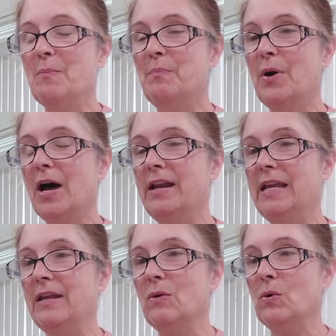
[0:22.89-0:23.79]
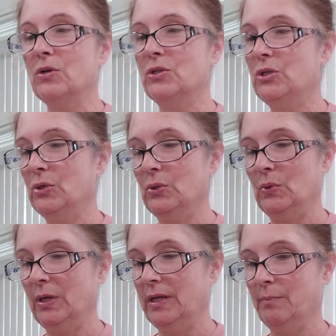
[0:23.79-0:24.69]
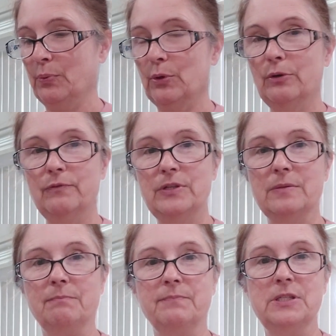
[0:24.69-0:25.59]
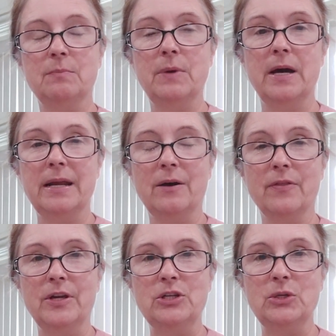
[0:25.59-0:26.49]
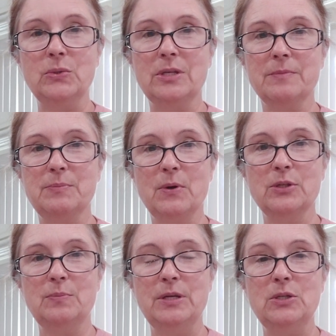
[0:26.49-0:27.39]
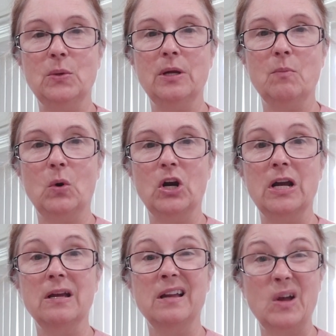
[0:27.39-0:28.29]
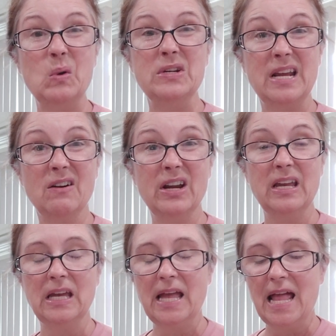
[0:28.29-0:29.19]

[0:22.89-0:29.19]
But in order to improve some gut health issues, I'm supposed to be doing more goat dairy.